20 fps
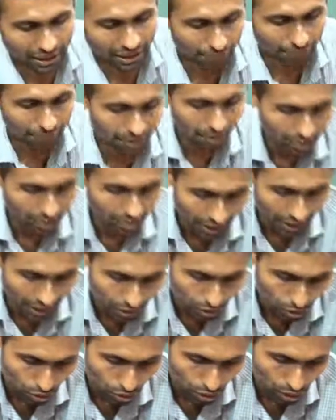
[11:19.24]
table I'll
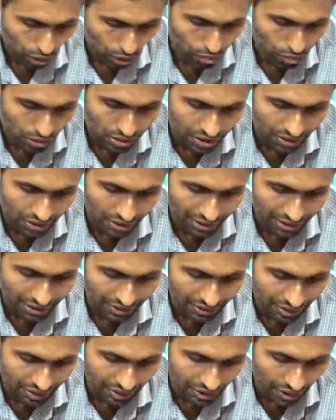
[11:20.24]
show you how to see the
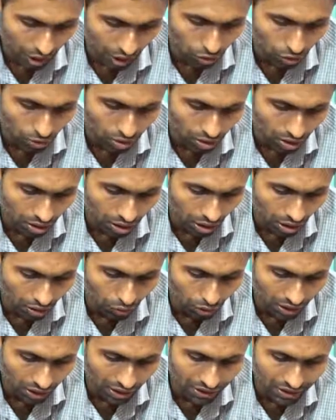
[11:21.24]
content,
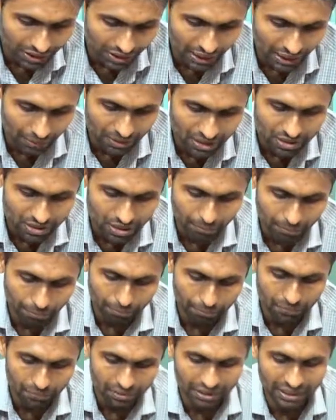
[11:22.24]
what all the tables
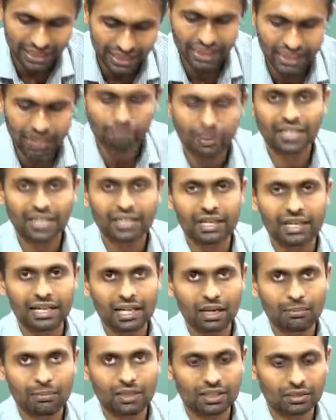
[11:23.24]
are there in my
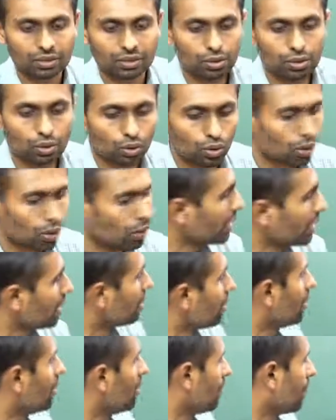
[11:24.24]
database. To know
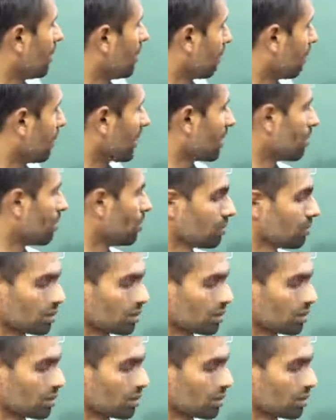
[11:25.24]
it, we are making